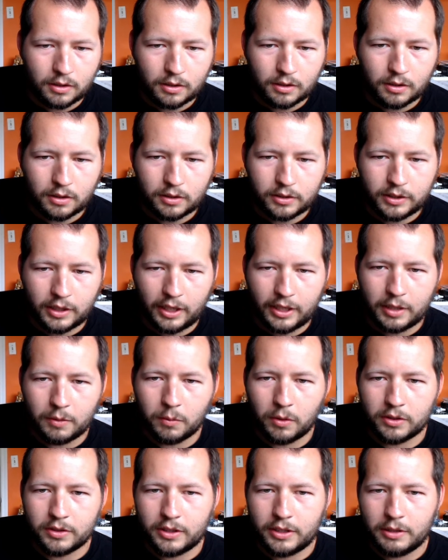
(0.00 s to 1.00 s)
Yeah, he
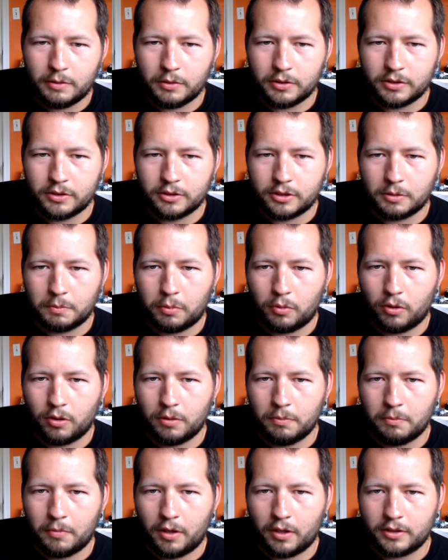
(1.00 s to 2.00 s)
was in support of
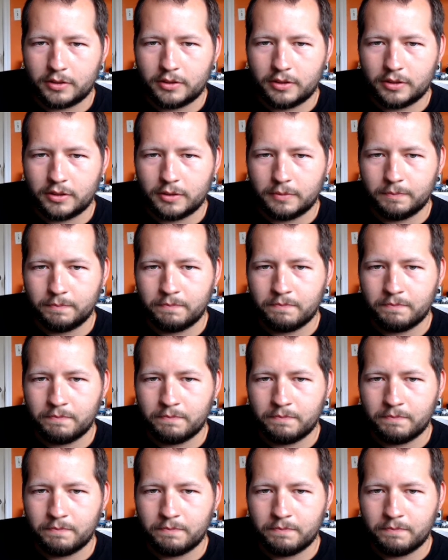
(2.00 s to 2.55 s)
Marxism.